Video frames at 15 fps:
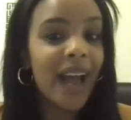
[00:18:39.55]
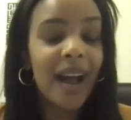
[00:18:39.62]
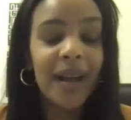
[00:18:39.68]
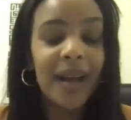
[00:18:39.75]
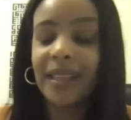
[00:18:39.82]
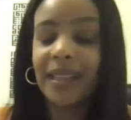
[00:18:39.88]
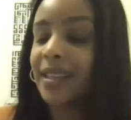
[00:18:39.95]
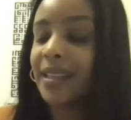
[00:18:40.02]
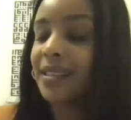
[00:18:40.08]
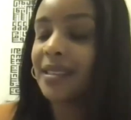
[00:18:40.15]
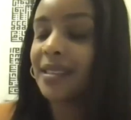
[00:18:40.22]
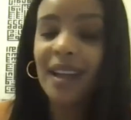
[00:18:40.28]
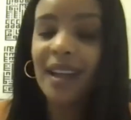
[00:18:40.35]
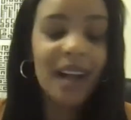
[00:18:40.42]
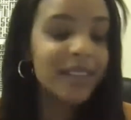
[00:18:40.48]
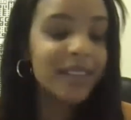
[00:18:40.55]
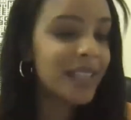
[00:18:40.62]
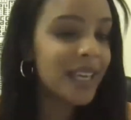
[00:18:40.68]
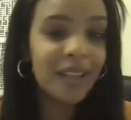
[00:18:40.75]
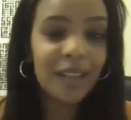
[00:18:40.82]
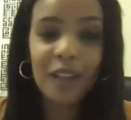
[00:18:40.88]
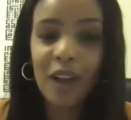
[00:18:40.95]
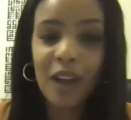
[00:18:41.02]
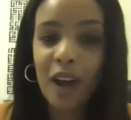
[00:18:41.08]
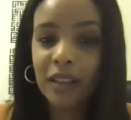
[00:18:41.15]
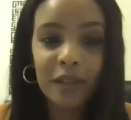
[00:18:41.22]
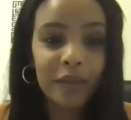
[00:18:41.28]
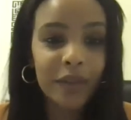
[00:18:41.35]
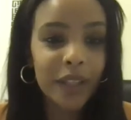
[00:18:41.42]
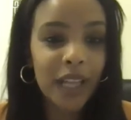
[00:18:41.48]
It does not take
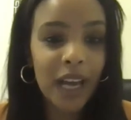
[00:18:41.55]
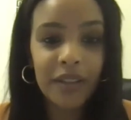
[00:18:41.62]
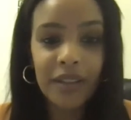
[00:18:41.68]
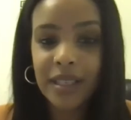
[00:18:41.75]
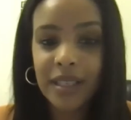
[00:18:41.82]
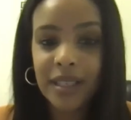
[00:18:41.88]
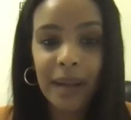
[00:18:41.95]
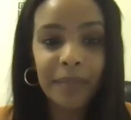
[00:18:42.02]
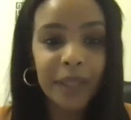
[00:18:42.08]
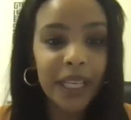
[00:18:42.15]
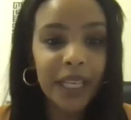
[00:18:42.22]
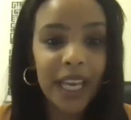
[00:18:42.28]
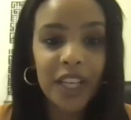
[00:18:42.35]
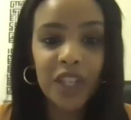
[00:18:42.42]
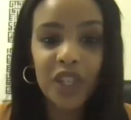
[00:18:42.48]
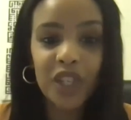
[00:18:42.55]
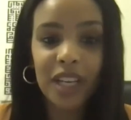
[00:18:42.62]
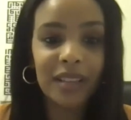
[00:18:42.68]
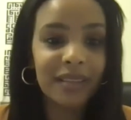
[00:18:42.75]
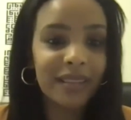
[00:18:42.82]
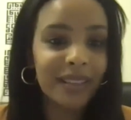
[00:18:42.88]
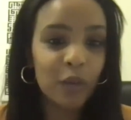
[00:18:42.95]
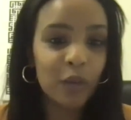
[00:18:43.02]
long to fill out this application.